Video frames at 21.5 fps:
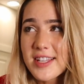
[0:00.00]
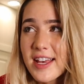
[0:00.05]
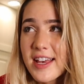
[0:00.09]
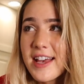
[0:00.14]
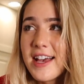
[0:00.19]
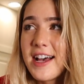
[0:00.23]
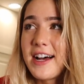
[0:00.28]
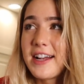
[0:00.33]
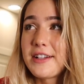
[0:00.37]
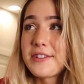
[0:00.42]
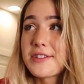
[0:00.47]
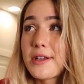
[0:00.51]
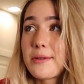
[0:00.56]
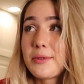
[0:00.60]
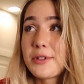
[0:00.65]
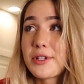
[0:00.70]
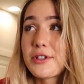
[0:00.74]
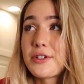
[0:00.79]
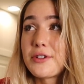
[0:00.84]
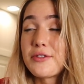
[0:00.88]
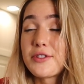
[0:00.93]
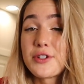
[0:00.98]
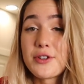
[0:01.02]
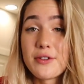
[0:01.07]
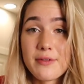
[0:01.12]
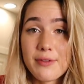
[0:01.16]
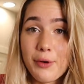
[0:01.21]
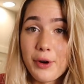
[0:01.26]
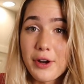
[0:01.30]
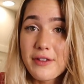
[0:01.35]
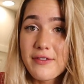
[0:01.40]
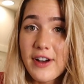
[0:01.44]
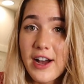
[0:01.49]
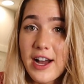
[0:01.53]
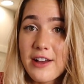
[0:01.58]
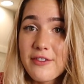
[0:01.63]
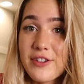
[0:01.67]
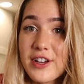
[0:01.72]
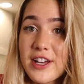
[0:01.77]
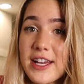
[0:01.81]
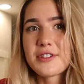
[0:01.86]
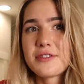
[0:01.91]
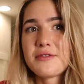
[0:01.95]
and I was able to do
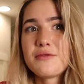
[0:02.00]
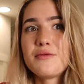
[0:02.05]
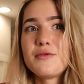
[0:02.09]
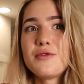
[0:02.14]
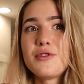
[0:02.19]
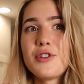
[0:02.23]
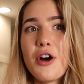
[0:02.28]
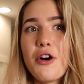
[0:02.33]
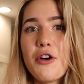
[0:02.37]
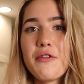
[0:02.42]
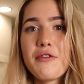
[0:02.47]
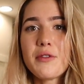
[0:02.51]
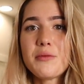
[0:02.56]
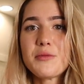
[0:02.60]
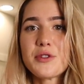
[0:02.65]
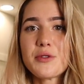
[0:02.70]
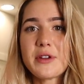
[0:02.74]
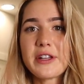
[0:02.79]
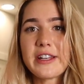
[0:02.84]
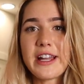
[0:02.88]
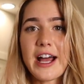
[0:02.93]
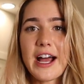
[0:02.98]
245. To go from doing